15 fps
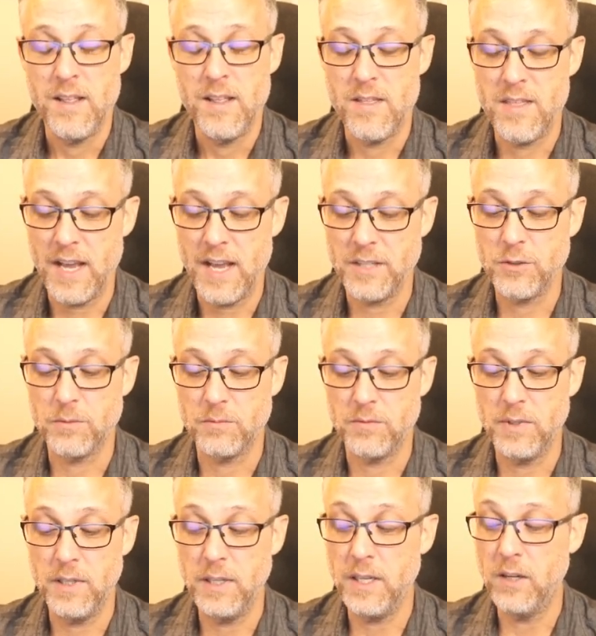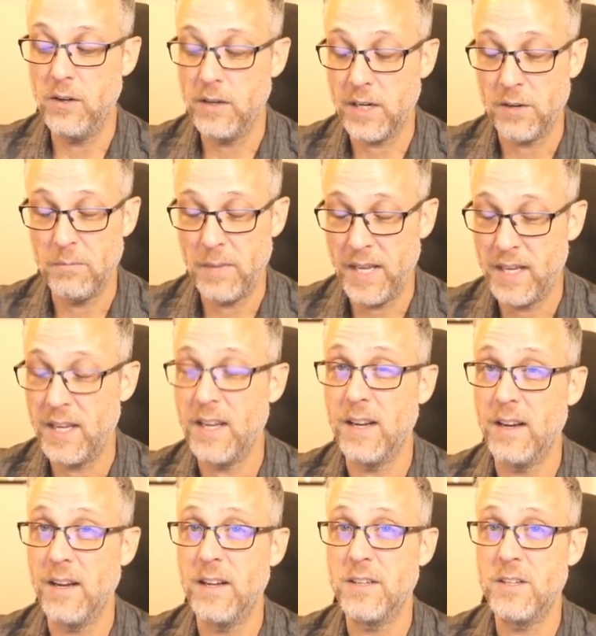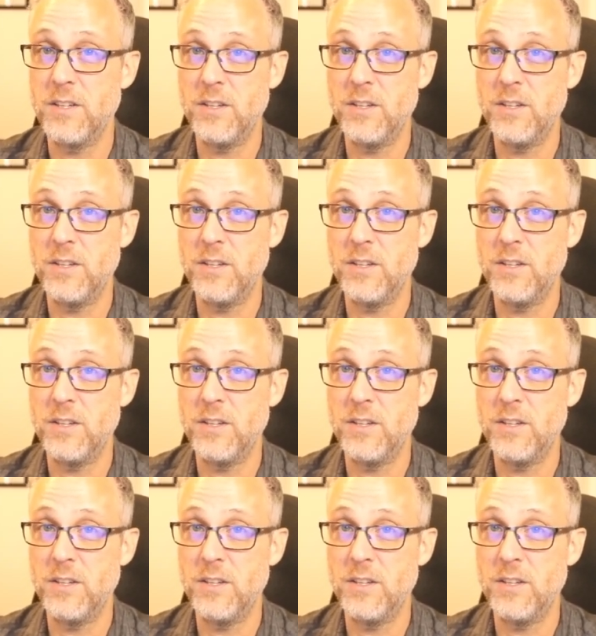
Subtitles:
that's really good at making a